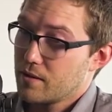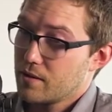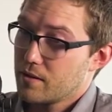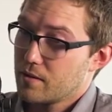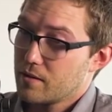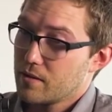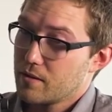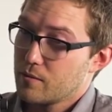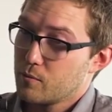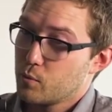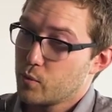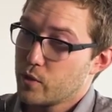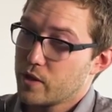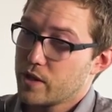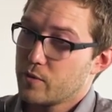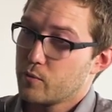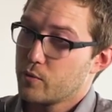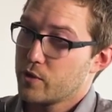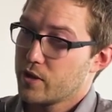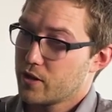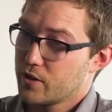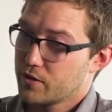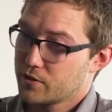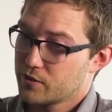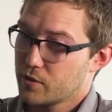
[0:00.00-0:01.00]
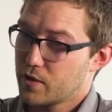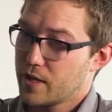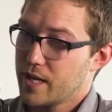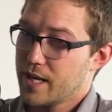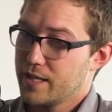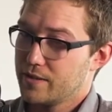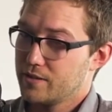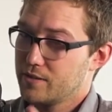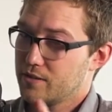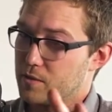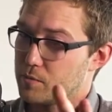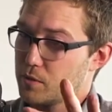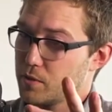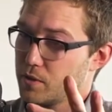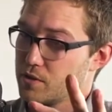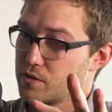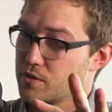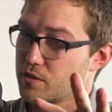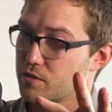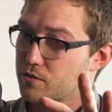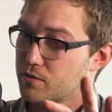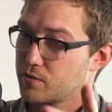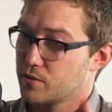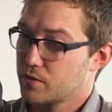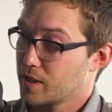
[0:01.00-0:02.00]
we also had
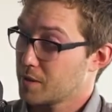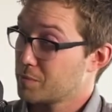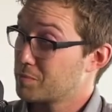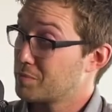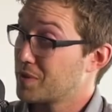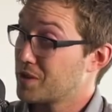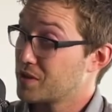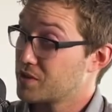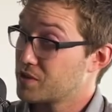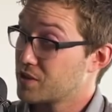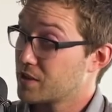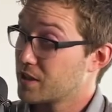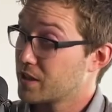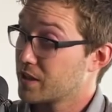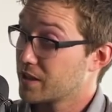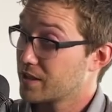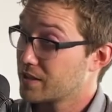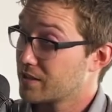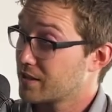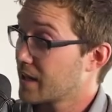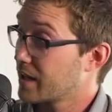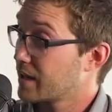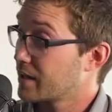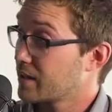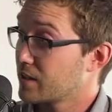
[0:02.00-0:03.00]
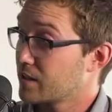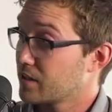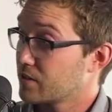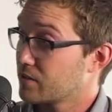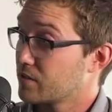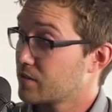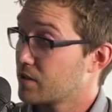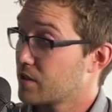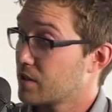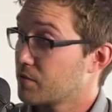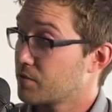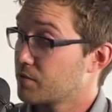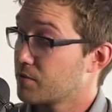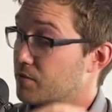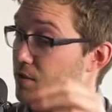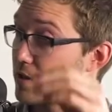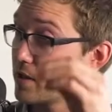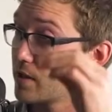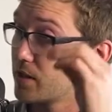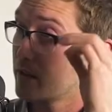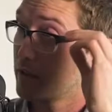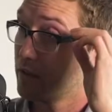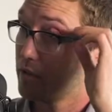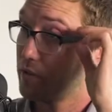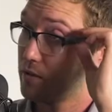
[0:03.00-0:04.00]
stipulations for like budgeting and that kind of stuff.
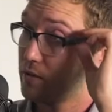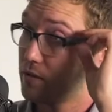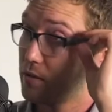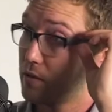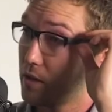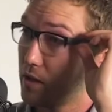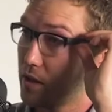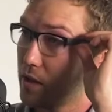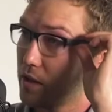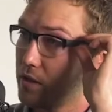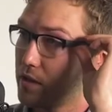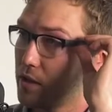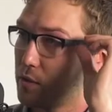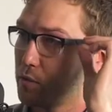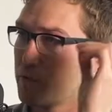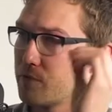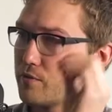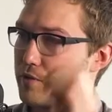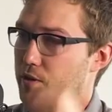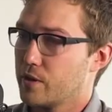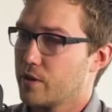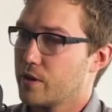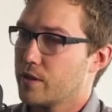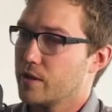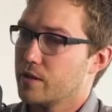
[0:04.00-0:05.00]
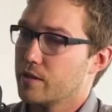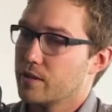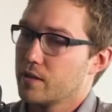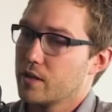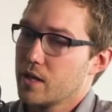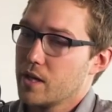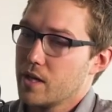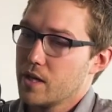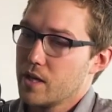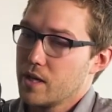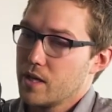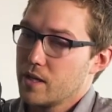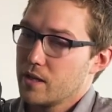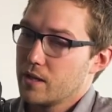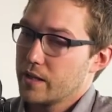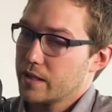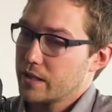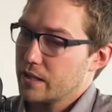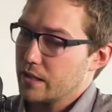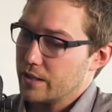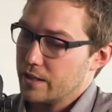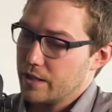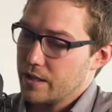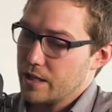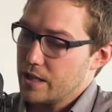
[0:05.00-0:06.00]
And they were very
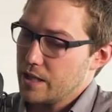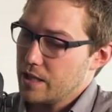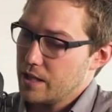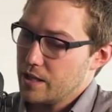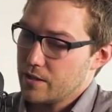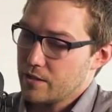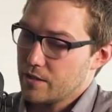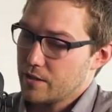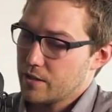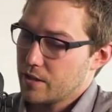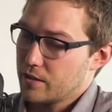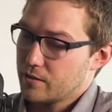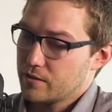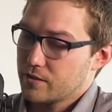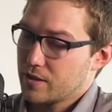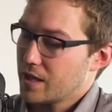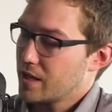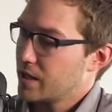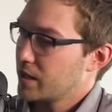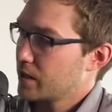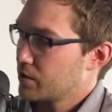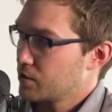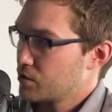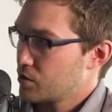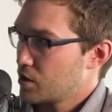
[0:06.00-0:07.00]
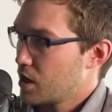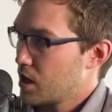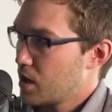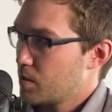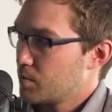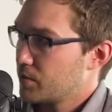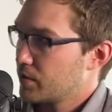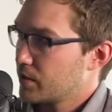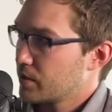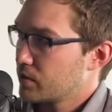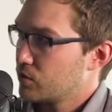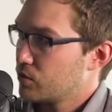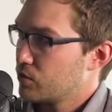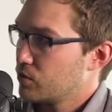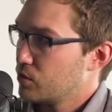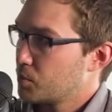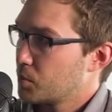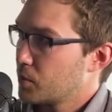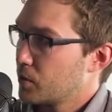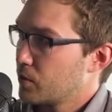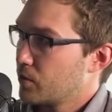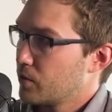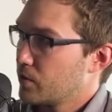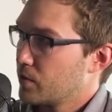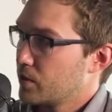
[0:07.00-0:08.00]
like keen on us getting jobs like
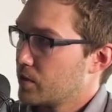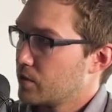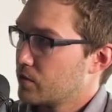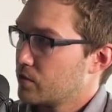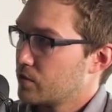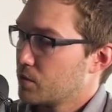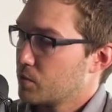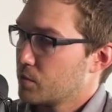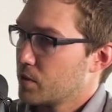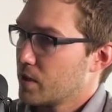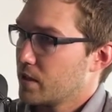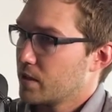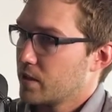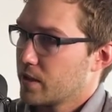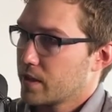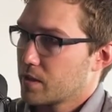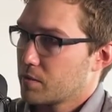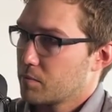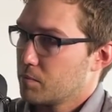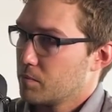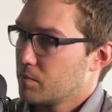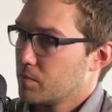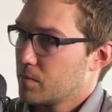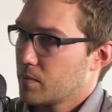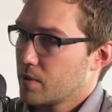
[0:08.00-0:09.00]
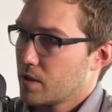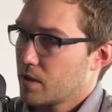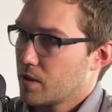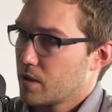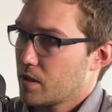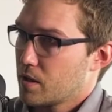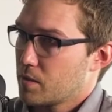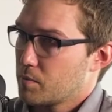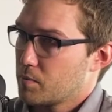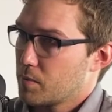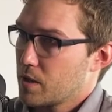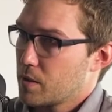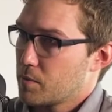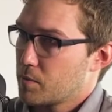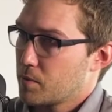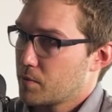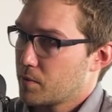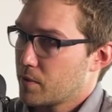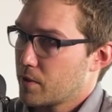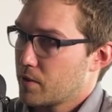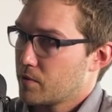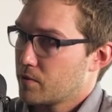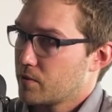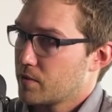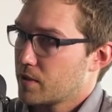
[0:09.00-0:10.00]
super early. So we had like paper
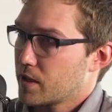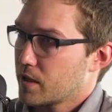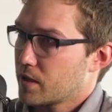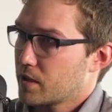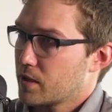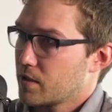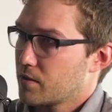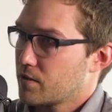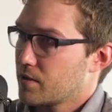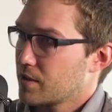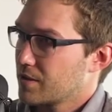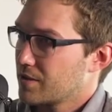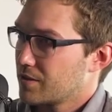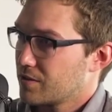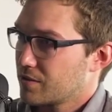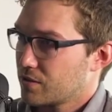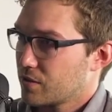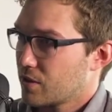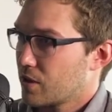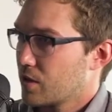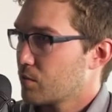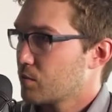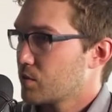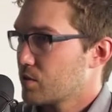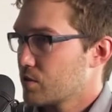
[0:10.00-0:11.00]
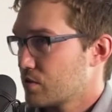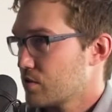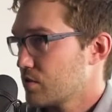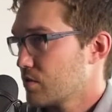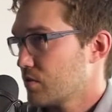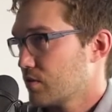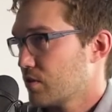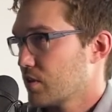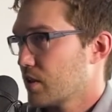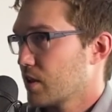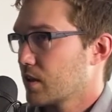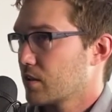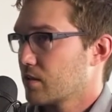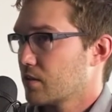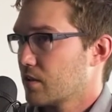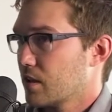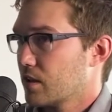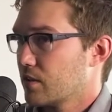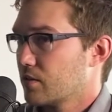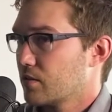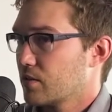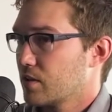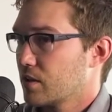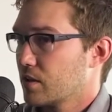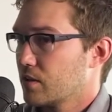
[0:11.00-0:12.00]
route and that kind of thing to start, which is like
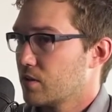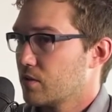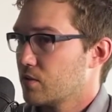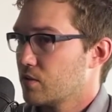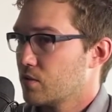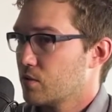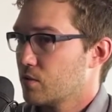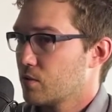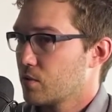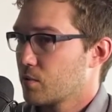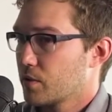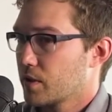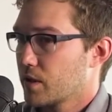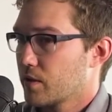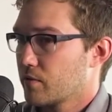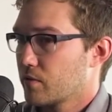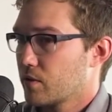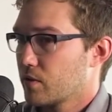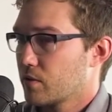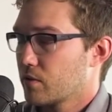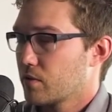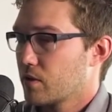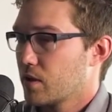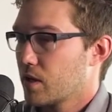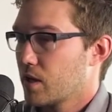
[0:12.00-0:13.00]
nice thing to do or whatever.